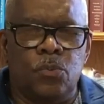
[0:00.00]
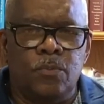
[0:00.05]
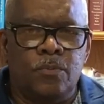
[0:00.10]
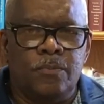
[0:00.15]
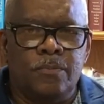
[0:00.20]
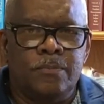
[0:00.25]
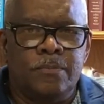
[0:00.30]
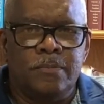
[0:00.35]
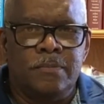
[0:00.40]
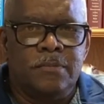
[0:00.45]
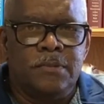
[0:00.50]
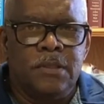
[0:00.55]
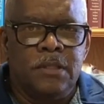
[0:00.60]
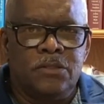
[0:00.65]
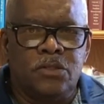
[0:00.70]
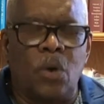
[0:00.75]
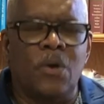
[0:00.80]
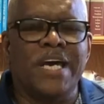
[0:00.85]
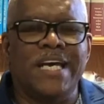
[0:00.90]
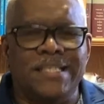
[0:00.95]
So he
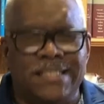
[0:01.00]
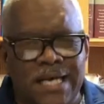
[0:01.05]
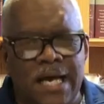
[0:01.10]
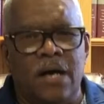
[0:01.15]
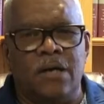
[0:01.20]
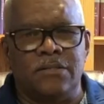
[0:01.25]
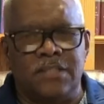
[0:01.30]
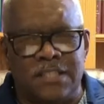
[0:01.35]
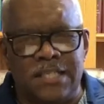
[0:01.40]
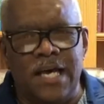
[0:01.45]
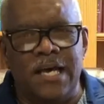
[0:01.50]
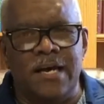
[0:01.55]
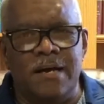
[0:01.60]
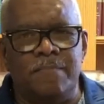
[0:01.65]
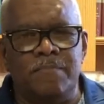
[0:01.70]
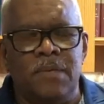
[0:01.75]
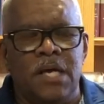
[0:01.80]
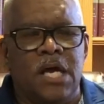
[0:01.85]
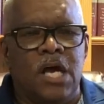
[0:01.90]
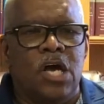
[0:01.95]
tells them,
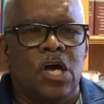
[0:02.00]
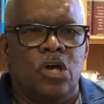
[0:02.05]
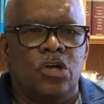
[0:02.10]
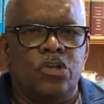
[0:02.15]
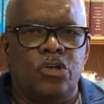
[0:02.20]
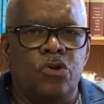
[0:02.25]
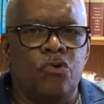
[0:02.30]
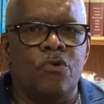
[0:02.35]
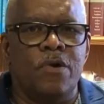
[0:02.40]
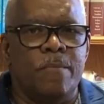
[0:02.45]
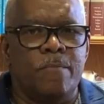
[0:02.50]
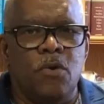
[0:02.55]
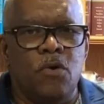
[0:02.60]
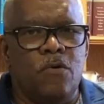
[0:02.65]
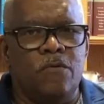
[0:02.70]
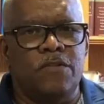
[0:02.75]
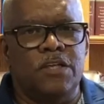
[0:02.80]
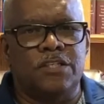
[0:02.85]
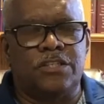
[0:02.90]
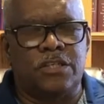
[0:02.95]
you remove the
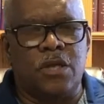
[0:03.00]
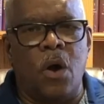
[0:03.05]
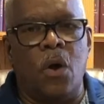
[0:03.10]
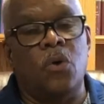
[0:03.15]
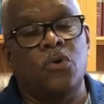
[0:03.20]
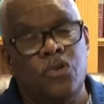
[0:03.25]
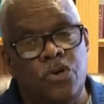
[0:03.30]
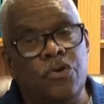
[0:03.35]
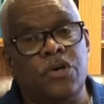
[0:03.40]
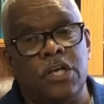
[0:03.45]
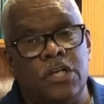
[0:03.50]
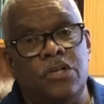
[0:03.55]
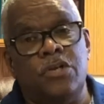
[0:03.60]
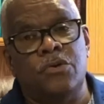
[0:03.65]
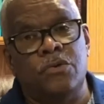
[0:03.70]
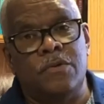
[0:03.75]
stone. You can do that.